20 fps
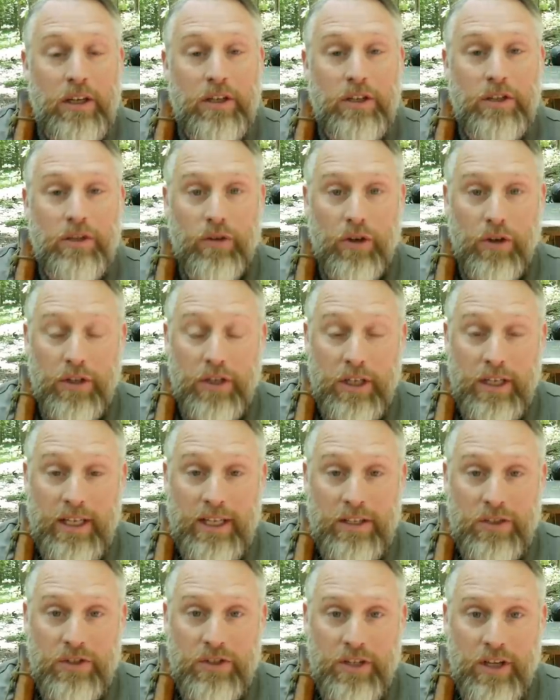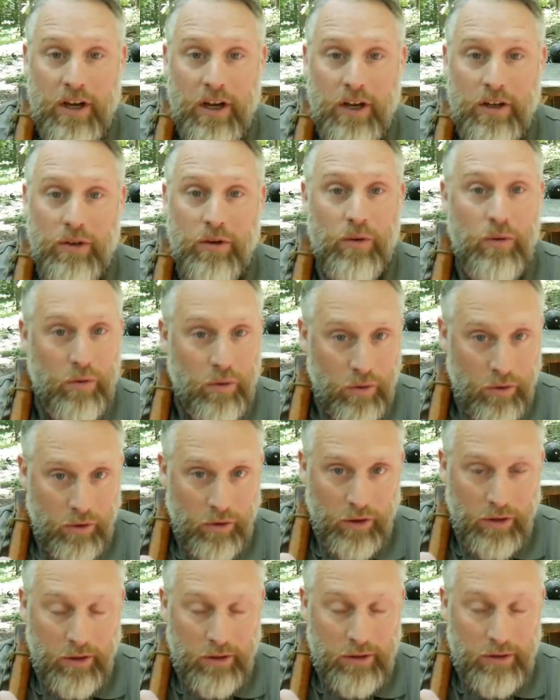You're only going to get this done,
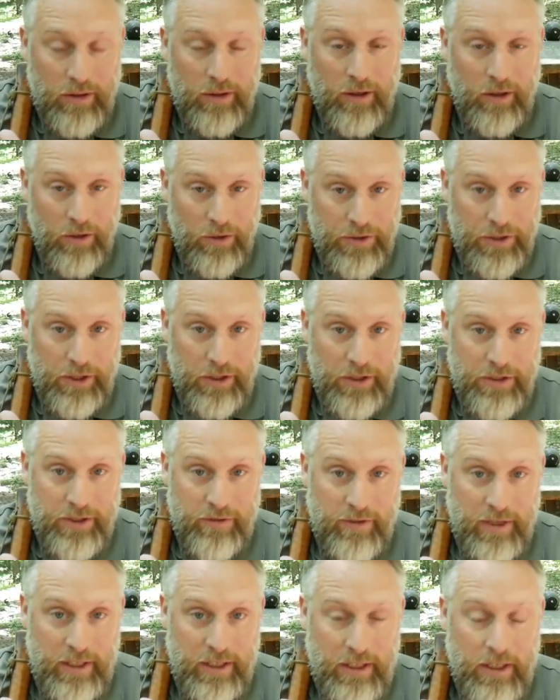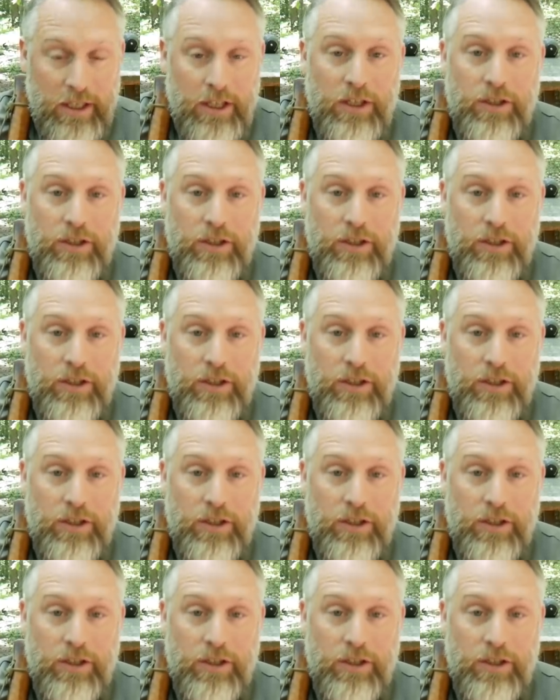or alternatively,